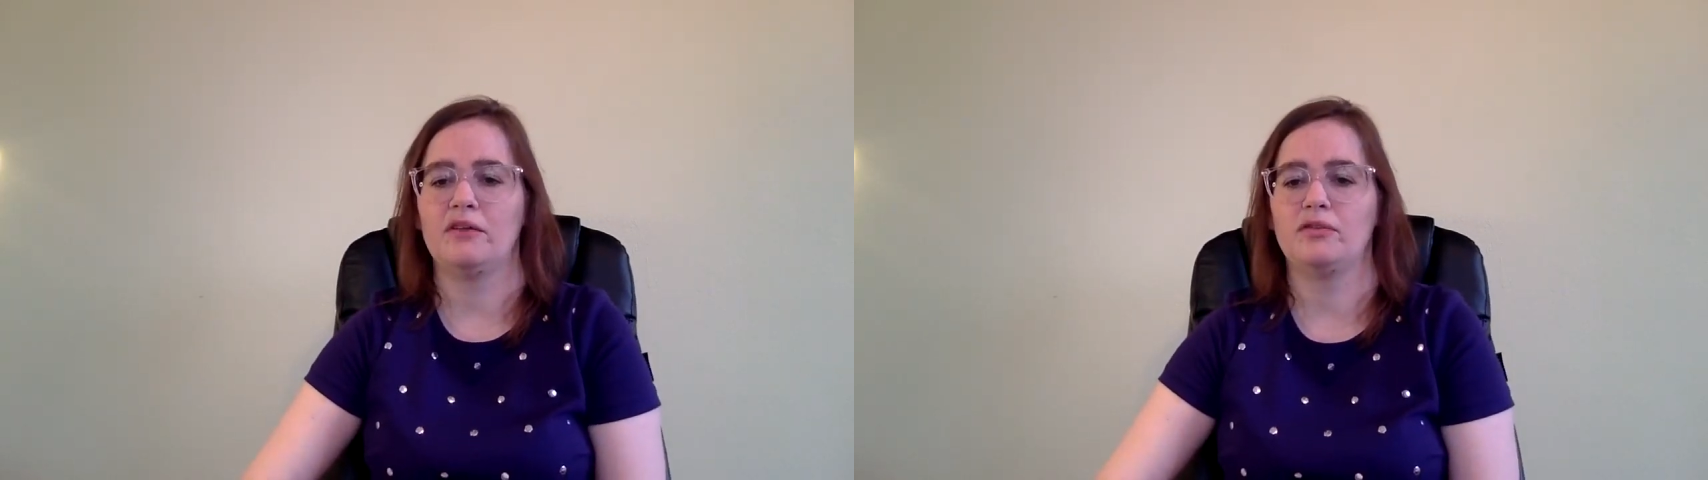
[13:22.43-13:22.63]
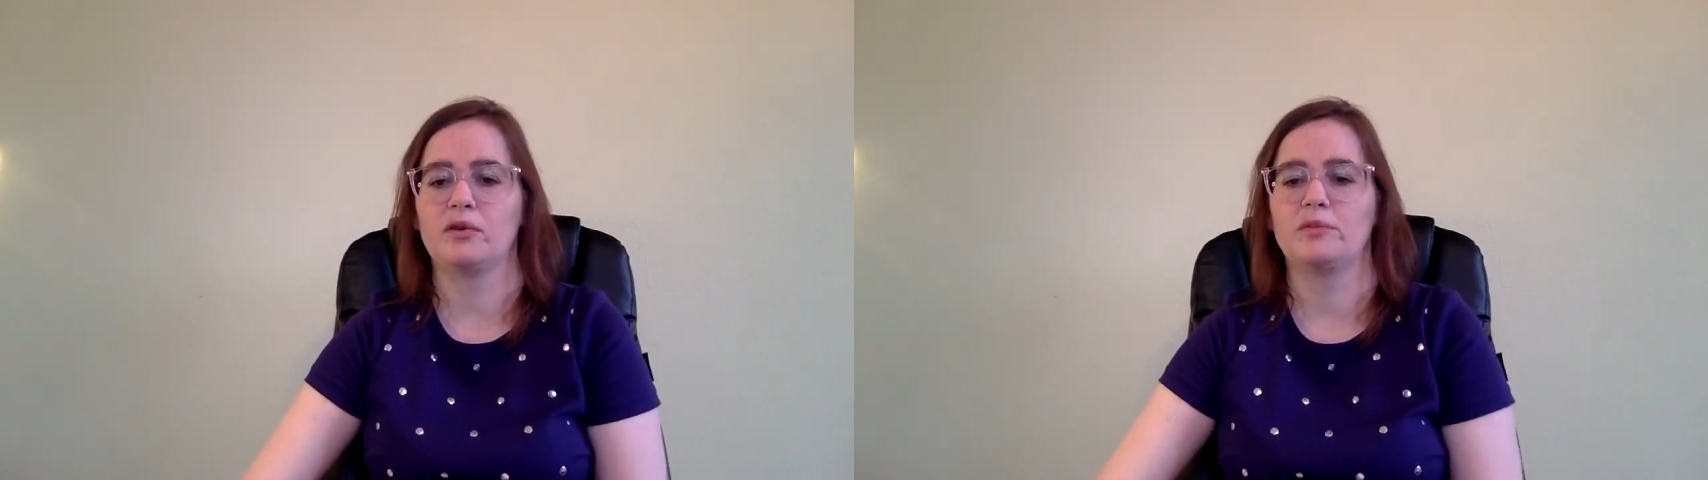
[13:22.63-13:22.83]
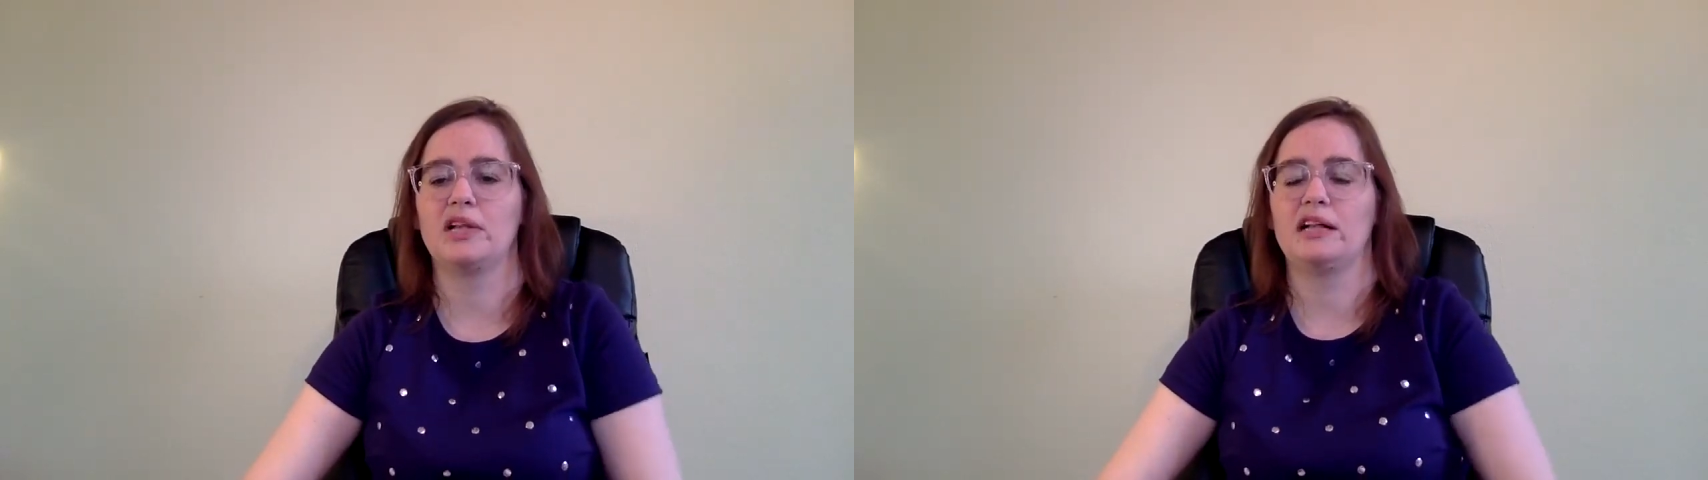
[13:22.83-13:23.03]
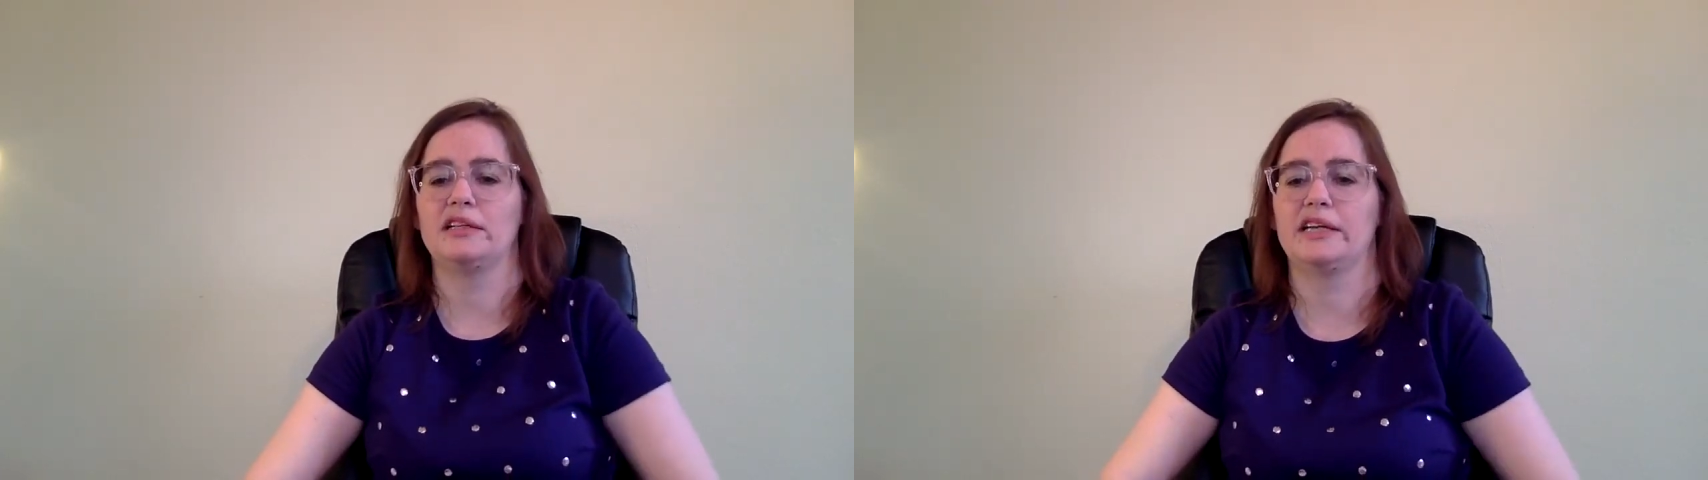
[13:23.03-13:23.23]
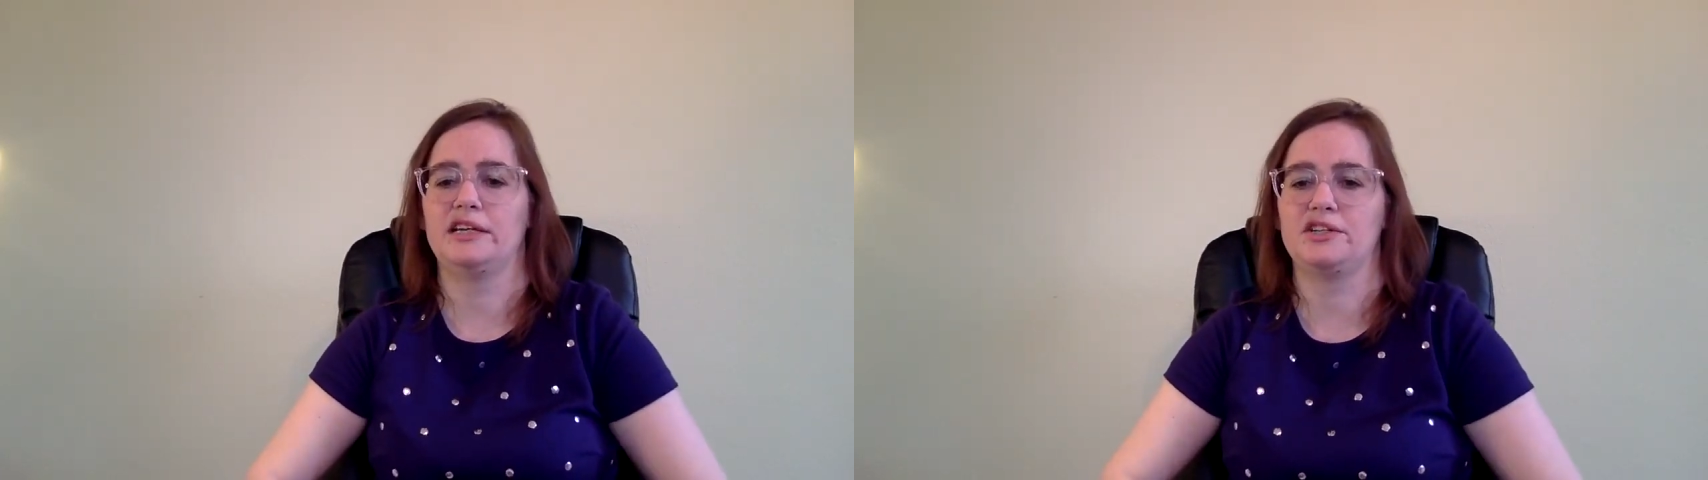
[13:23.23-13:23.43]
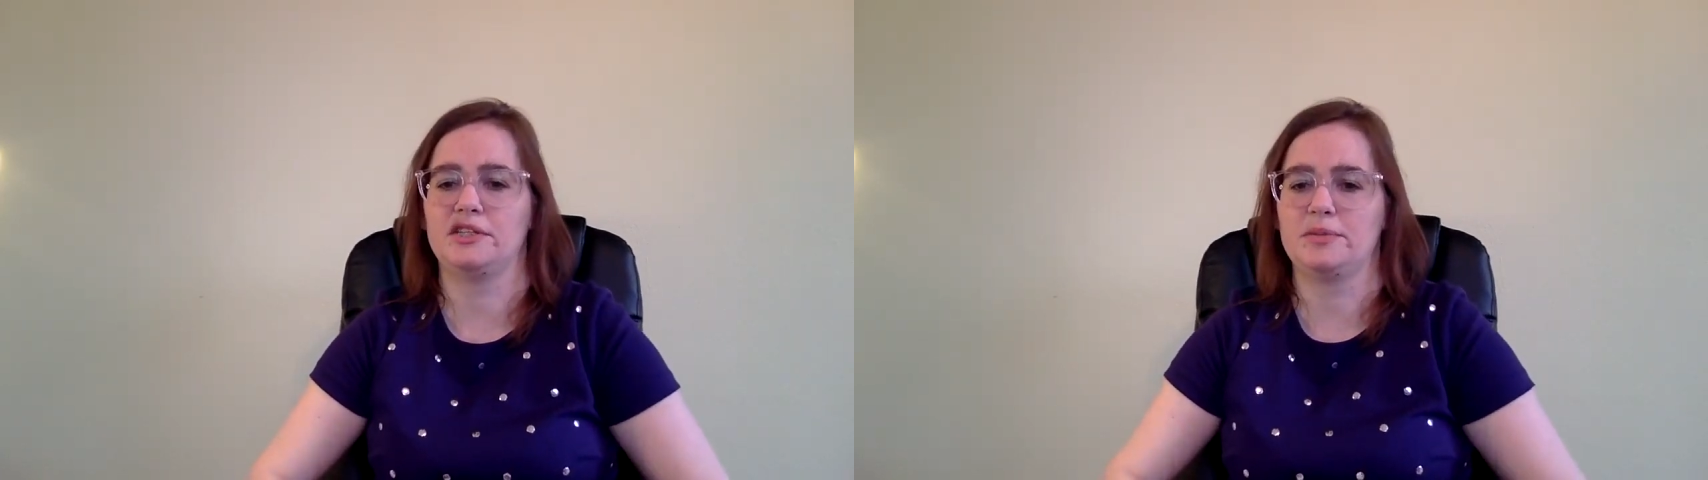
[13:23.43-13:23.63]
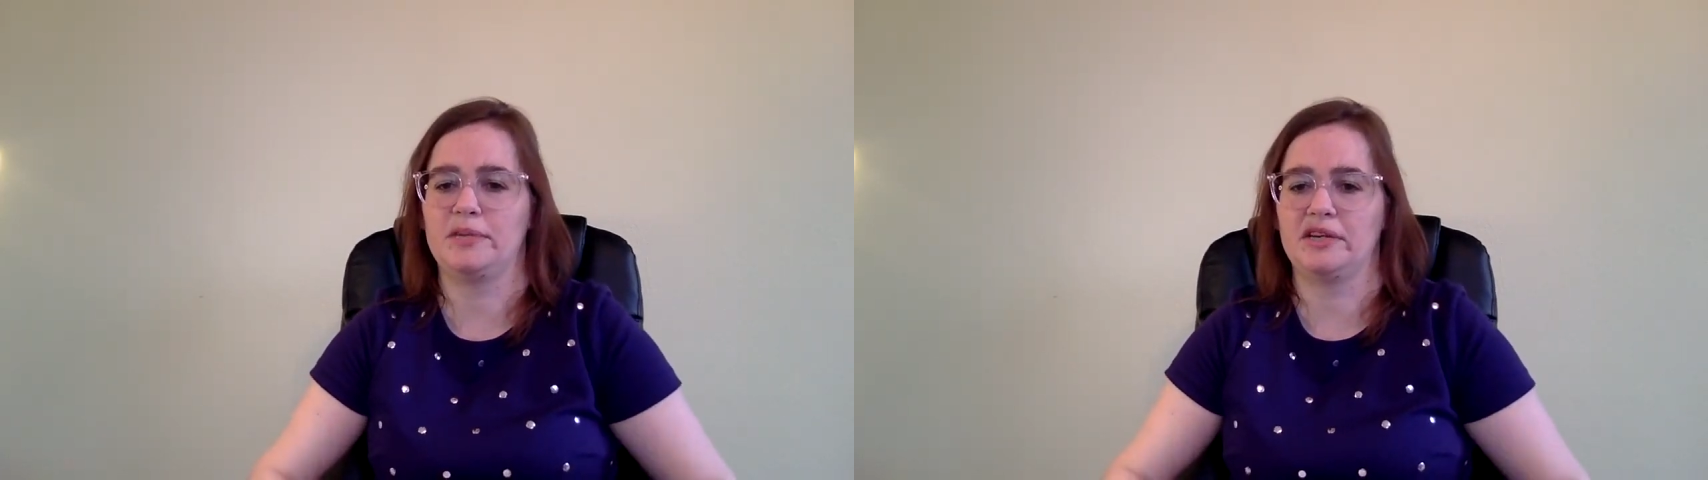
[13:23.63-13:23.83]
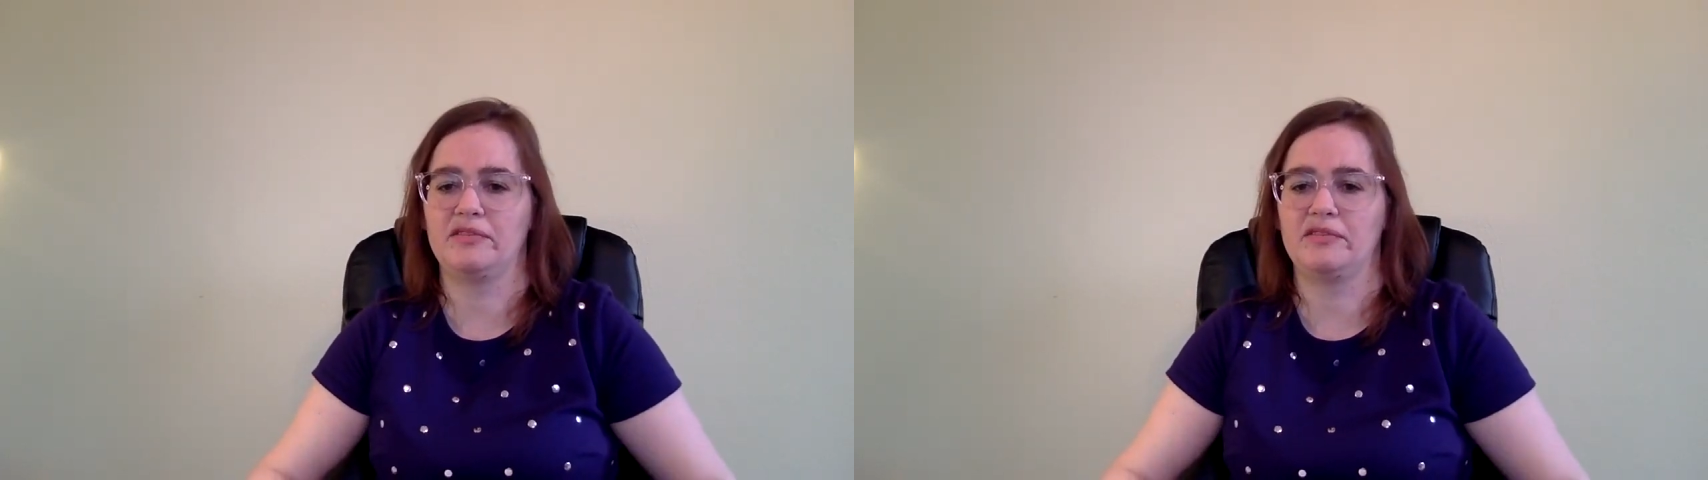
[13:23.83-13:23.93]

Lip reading: formal allegations being